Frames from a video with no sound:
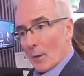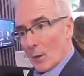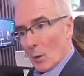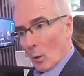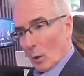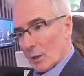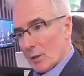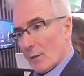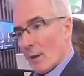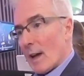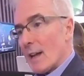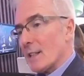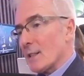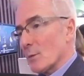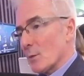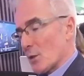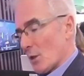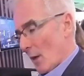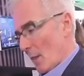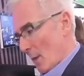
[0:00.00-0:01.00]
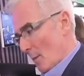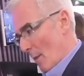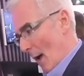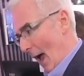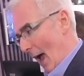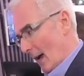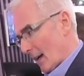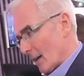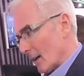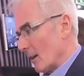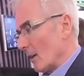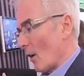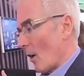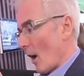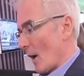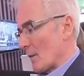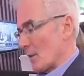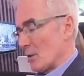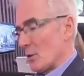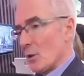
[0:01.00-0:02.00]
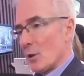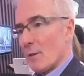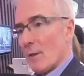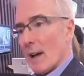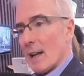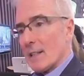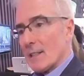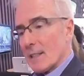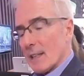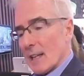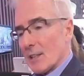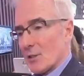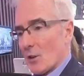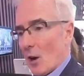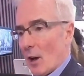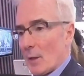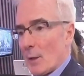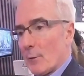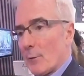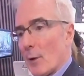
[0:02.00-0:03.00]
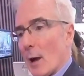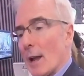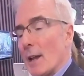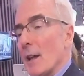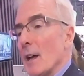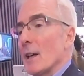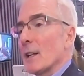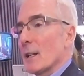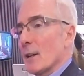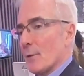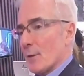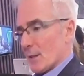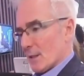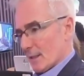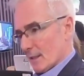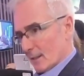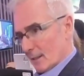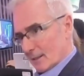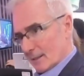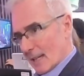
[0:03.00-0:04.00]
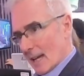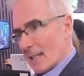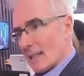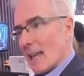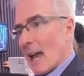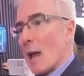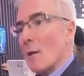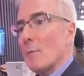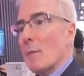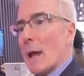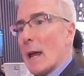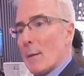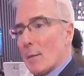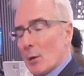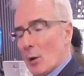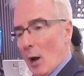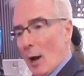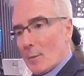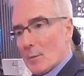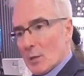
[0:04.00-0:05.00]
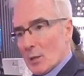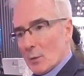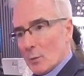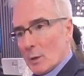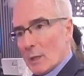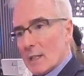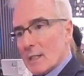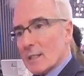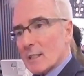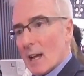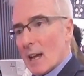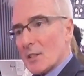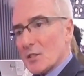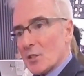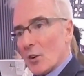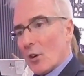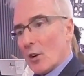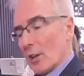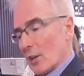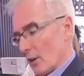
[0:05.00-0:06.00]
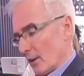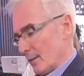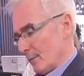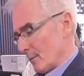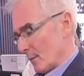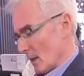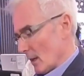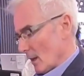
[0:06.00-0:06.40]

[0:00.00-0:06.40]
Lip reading: On the old device, it was on the back. On the new device, it's on the front to facilitate that payment option we discussed earlier.